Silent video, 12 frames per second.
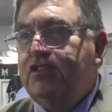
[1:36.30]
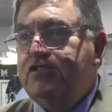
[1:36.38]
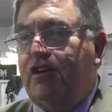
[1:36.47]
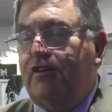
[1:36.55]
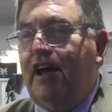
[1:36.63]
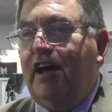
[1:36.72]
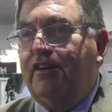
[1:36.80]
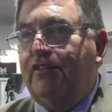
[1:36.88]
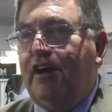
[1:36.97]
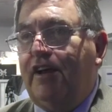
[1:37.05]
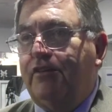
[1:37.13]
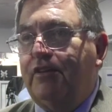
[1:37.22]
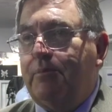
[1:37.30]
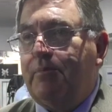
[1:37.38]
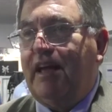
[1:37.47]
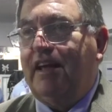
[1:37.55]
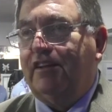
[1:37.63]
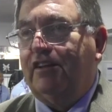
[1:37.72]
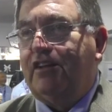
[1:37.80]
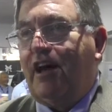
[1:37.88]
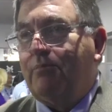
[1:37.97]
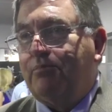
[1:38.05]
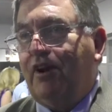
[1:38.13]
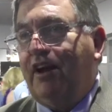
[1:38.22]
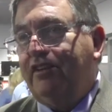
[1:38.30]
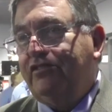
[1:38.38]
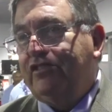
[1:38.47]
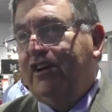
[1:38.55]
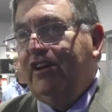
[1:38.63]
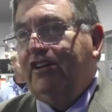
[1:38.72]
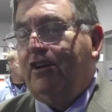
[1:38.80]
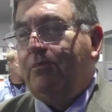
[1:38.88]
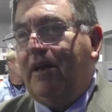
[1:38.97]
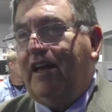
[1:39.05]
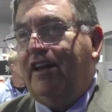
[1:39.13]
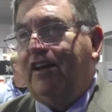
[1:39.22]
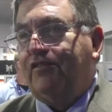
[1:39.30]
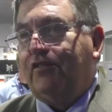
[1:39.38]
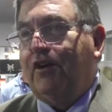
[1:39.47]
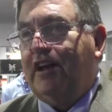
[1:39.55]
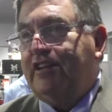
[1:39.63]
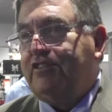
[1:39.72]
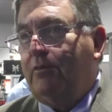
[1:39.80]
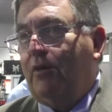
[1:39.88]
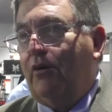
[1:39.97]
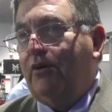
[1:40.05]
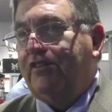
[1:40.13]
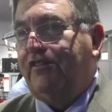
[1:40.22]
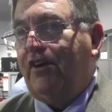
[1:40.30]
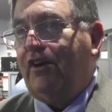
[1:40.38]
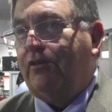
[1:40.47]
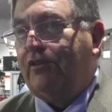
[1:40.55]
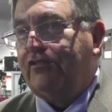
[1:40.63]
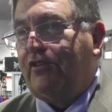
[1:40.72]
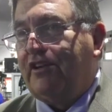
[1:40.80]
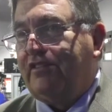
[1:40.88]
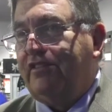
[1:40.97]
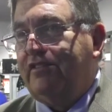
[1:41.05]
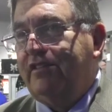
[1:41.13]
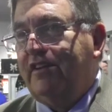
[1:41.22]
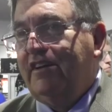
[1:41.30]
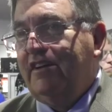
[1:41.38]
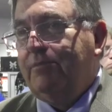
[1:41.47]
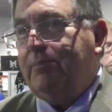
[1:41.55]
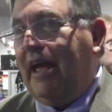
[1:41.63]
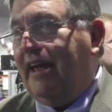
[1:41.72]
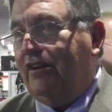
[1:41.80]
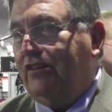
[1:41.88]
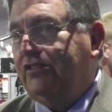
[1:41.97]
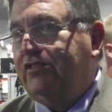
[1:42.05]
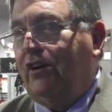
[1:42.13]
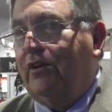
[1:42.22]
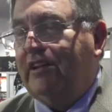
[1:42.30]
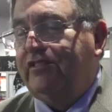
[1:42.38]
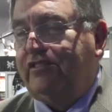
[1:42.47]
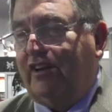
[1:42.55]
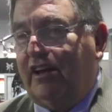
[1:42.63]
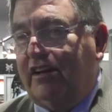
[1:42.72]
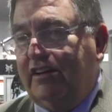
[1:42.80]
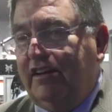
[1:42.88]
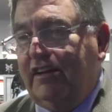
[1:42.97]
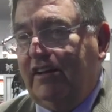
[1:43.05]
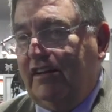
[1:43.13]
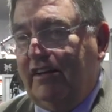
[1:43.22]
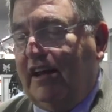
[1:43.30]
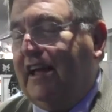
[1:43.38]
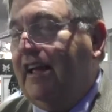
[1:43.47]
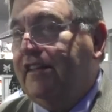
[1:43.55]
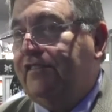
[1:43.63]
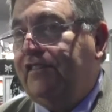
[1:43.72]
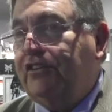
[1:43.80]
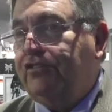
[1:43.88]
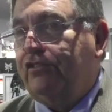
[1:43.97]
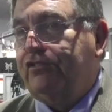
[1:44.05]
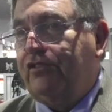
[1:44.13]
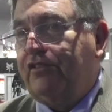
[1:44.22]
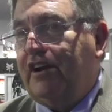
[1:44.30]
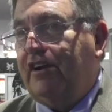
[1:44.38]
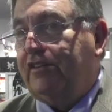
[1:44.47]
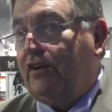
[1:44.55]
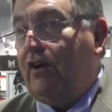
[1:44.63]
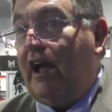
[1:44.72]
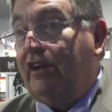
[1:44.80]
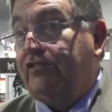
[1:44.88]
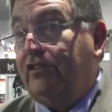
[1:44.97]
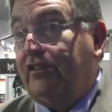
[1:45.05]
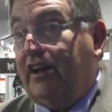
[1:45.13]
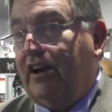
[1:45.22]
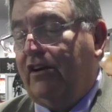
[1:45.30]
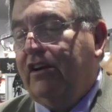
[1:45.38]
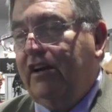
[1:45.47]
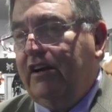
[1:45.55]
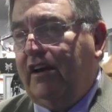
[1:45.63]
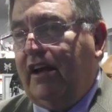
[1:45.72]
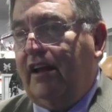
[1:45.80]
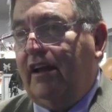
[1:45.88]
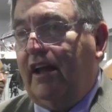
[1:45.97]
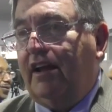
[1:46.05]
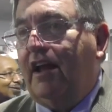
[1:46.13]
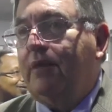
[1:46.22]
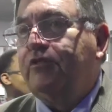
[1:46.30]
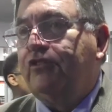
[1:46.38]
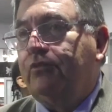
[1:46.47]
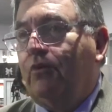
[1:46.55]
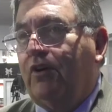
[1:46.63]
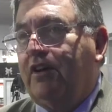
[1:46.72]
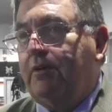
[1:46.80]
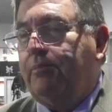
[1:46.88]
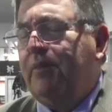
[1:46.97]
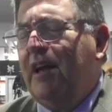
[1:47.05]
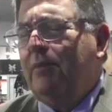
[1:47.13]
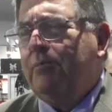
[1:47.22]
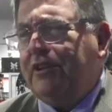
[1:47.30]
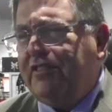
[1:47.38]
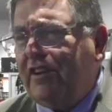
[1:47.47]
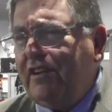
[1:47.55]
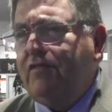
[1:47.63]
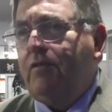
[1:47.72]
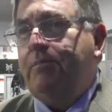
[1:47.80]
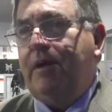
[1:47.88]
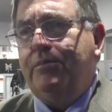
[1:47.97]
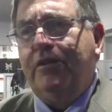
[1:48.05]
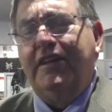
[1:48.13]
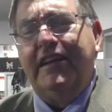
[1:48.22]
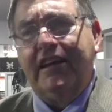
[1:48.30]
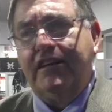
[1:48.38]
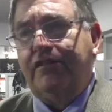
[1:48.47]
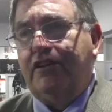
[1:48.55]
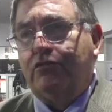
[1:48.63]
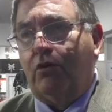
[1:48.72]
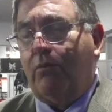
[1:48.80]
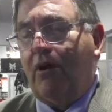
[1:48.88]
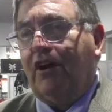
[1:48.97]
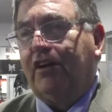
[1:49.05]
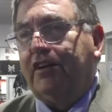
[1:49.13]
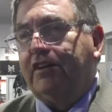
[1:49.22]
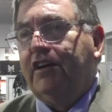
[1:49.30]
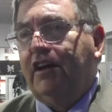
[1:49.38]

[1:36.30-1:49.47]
So now you're not only paying the top price, you're paying it for an HMO with a very restricted panel. So it's, again, the fissures are there, the cracks are there. And I'm just worried that, particularly for people in the individual market,